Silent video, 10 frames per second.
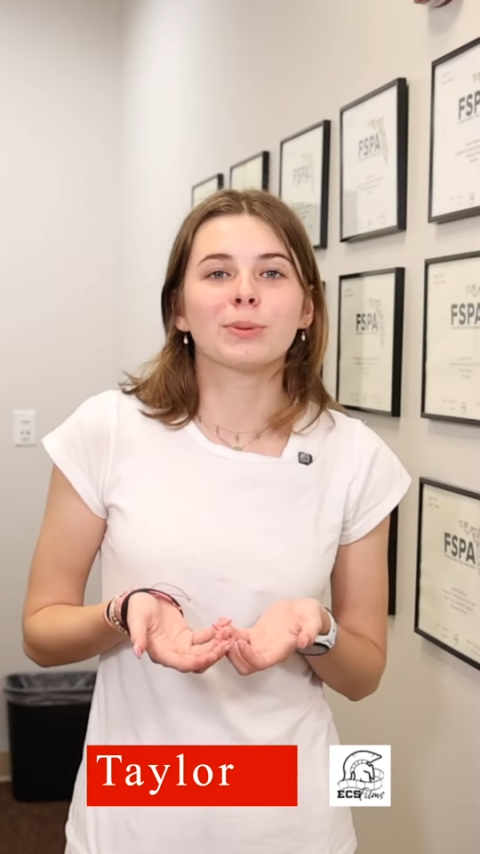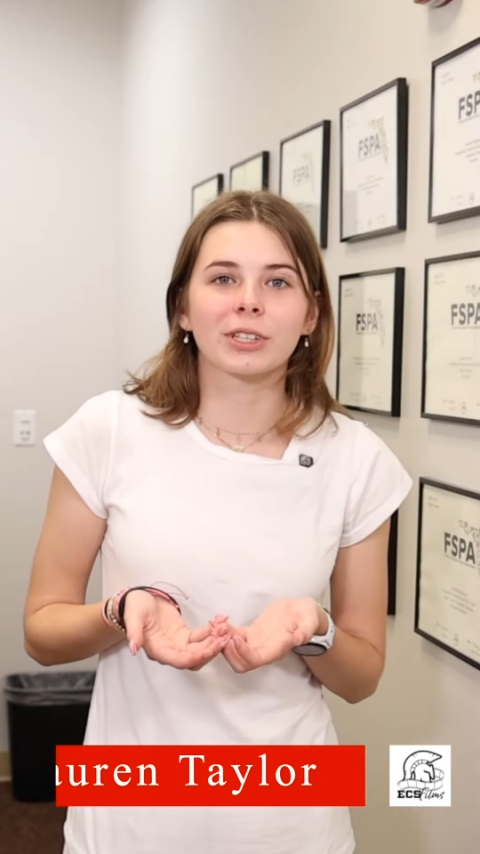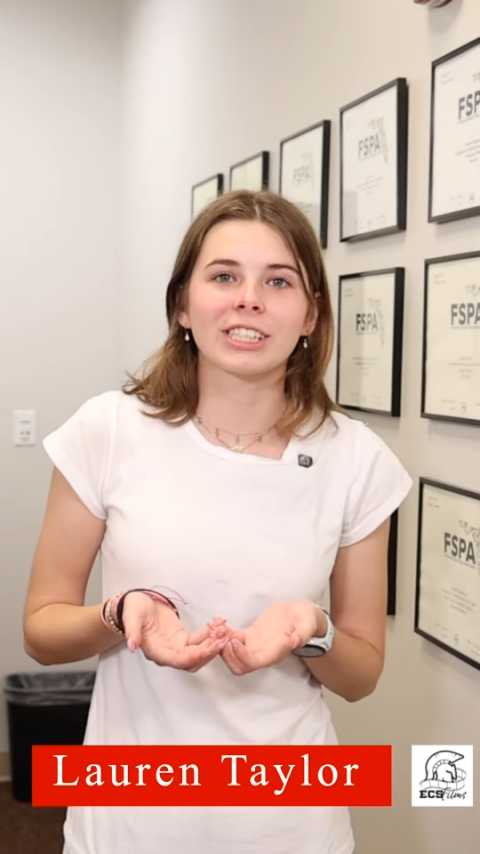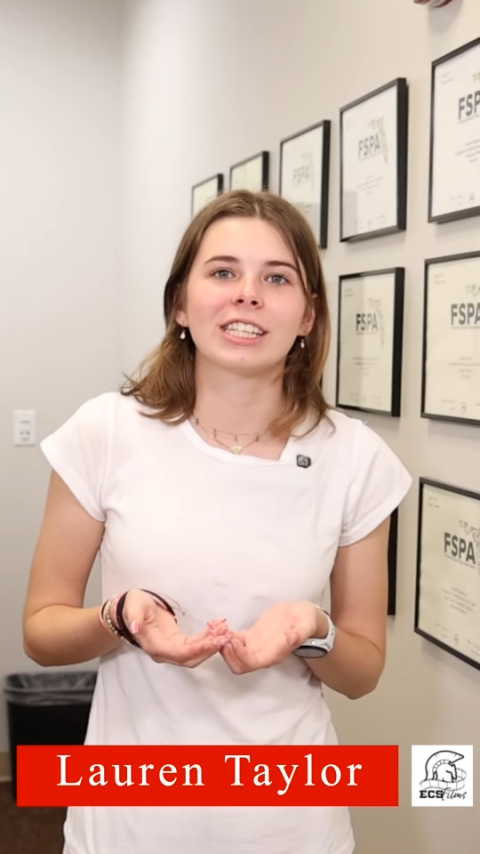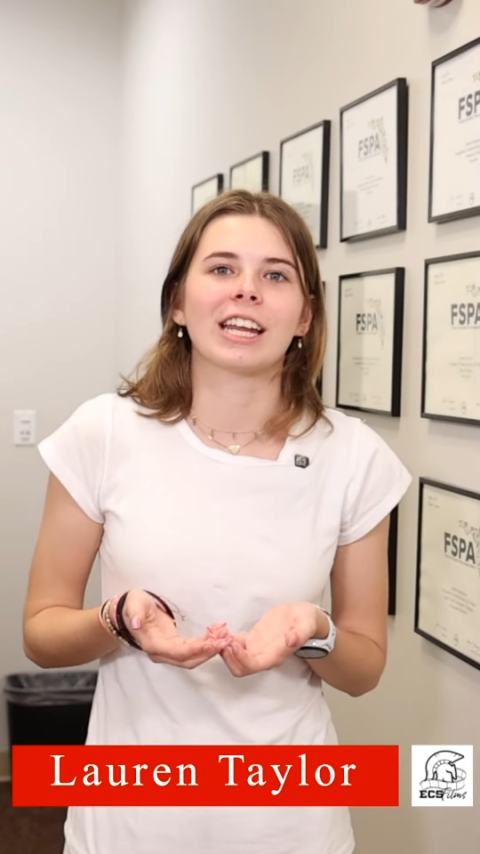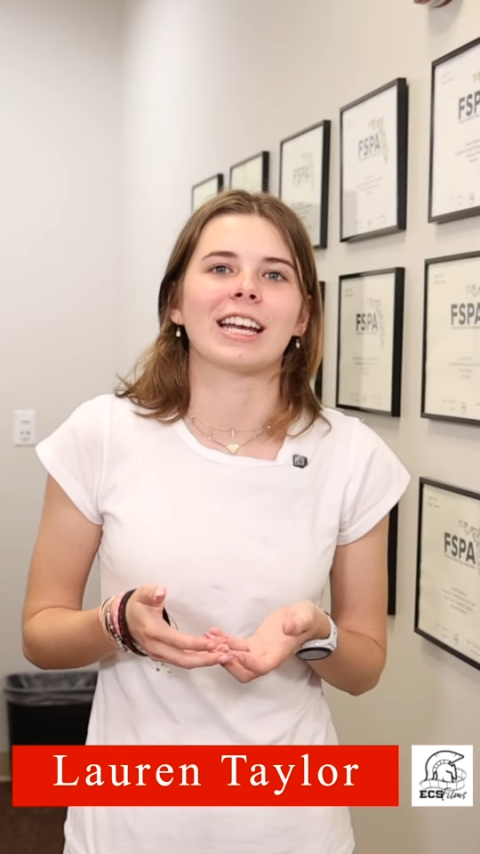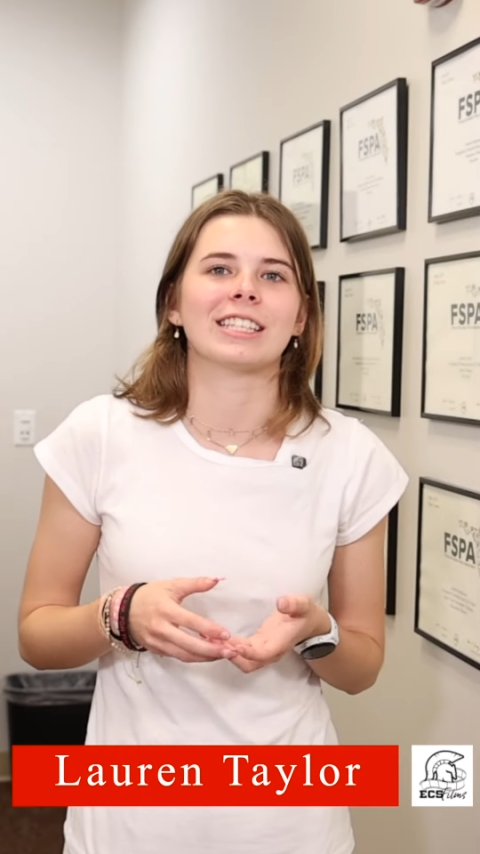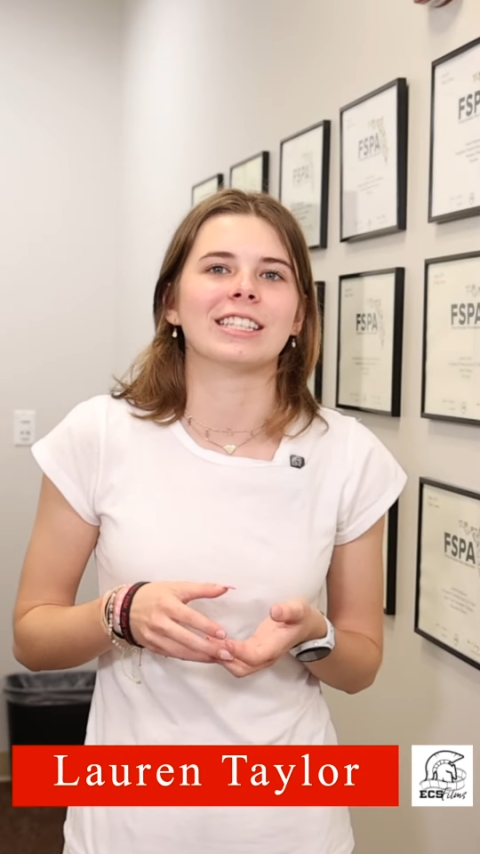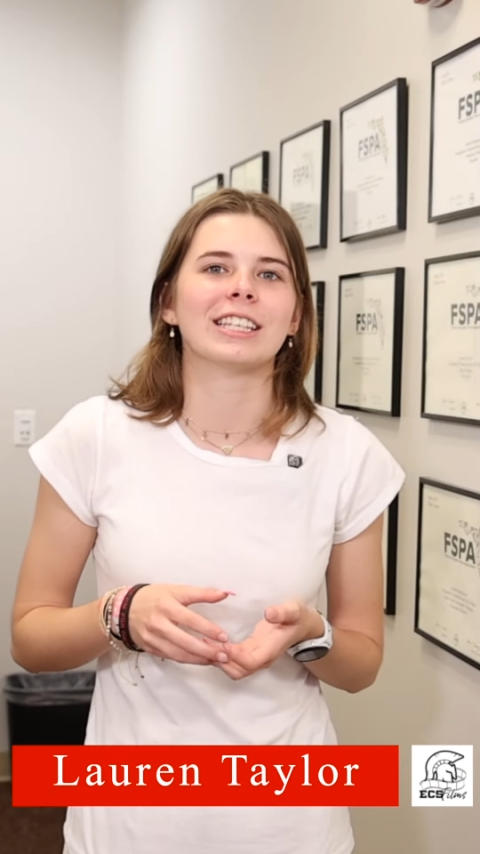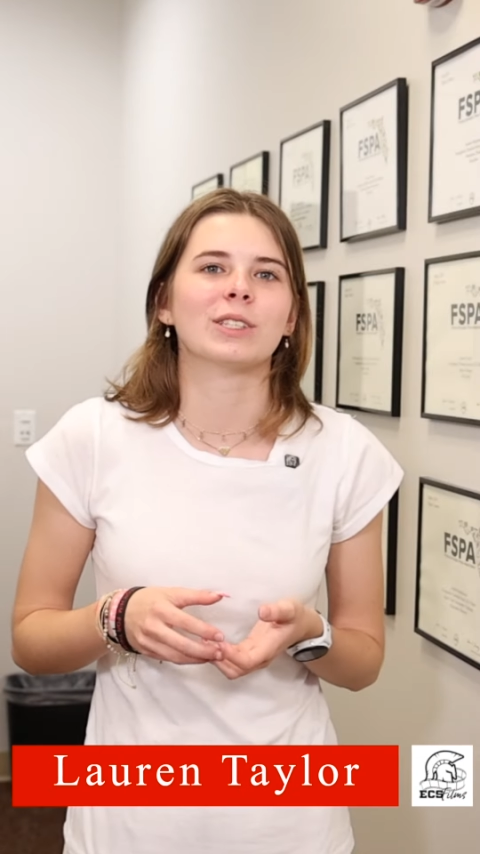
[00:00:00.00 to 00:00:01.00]
sports today
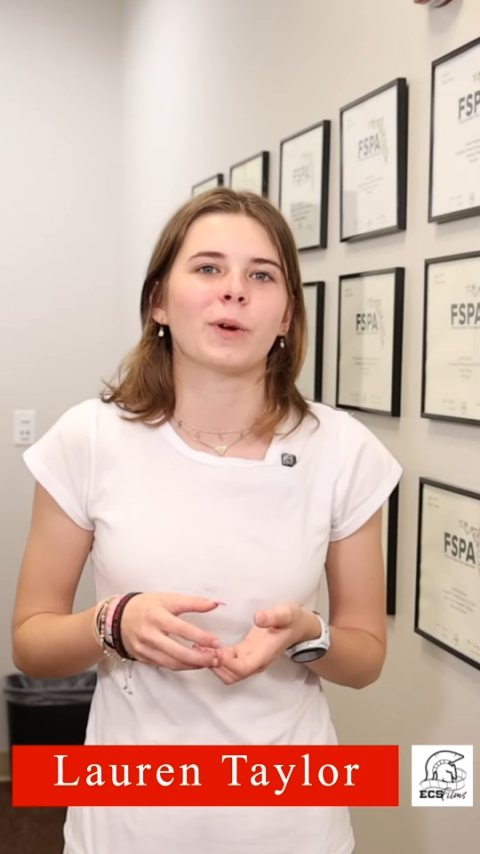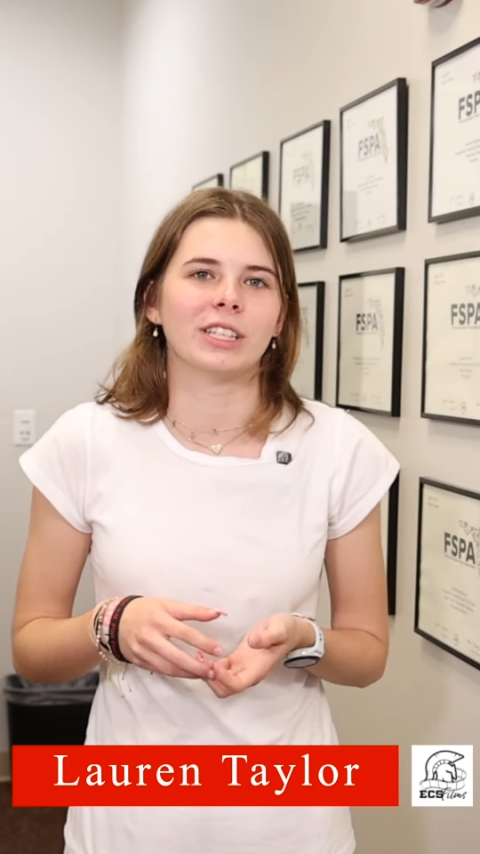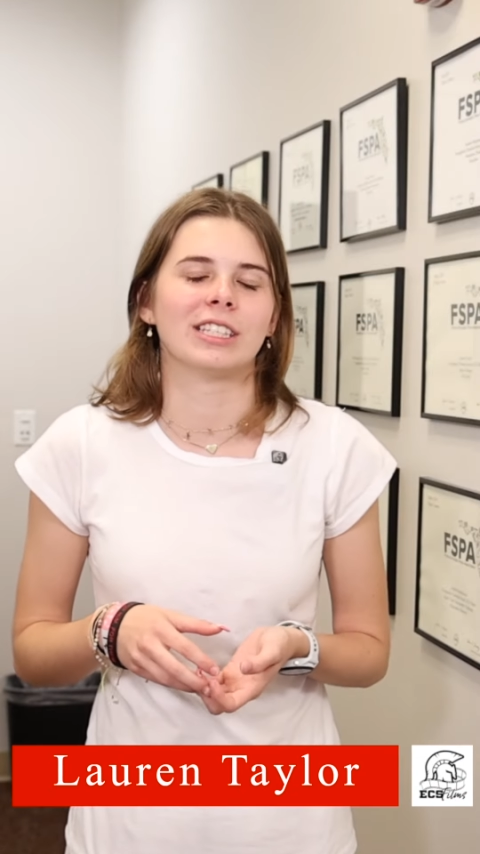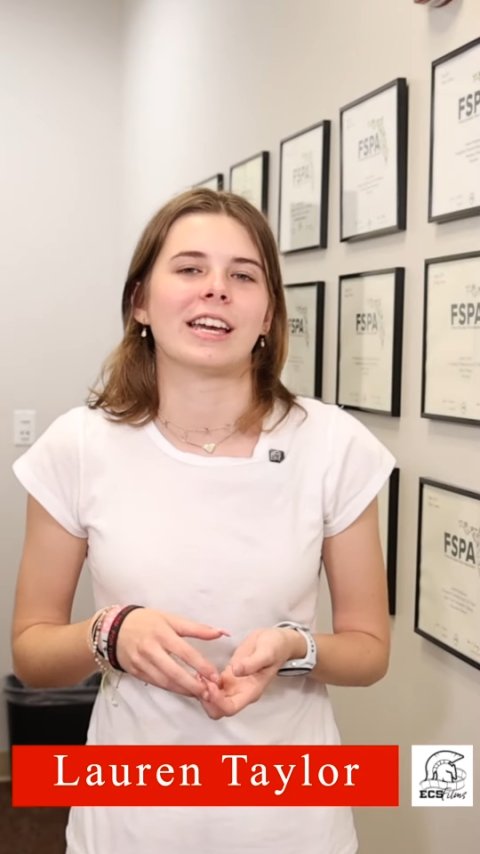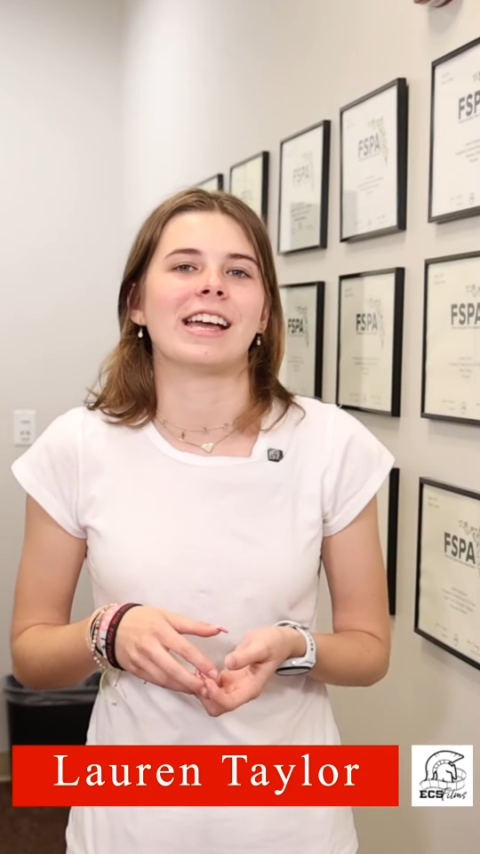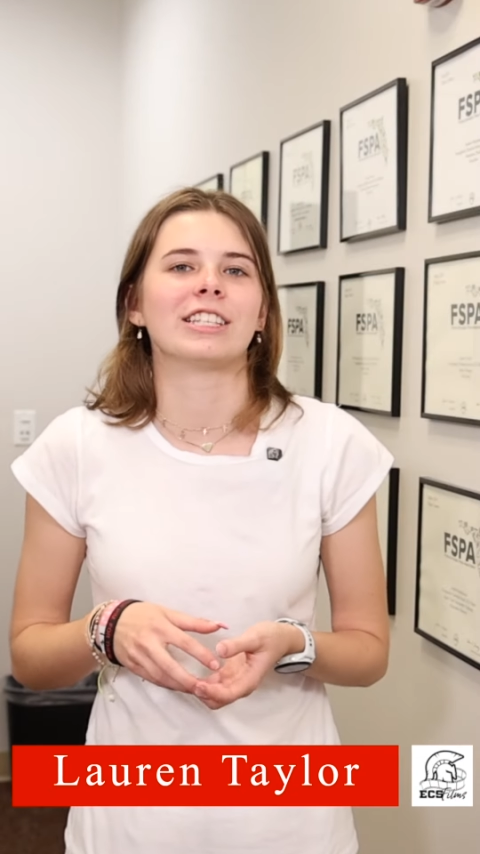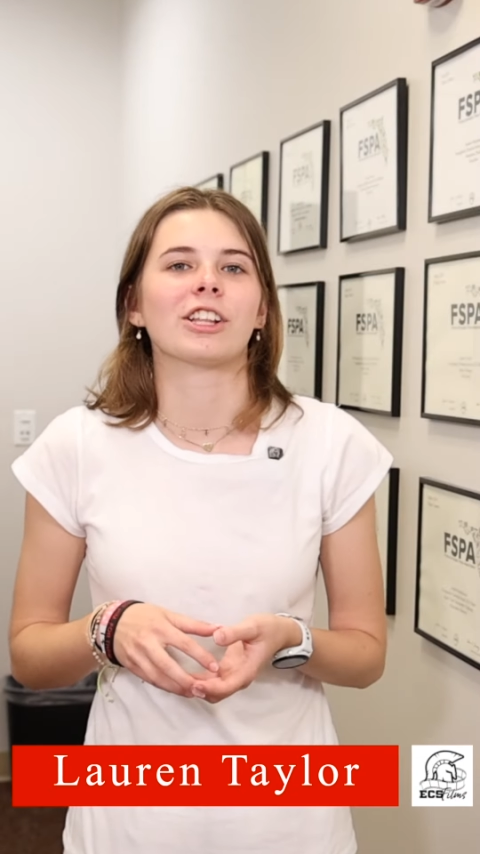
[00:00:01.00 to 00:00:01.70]
since it's Wednesday,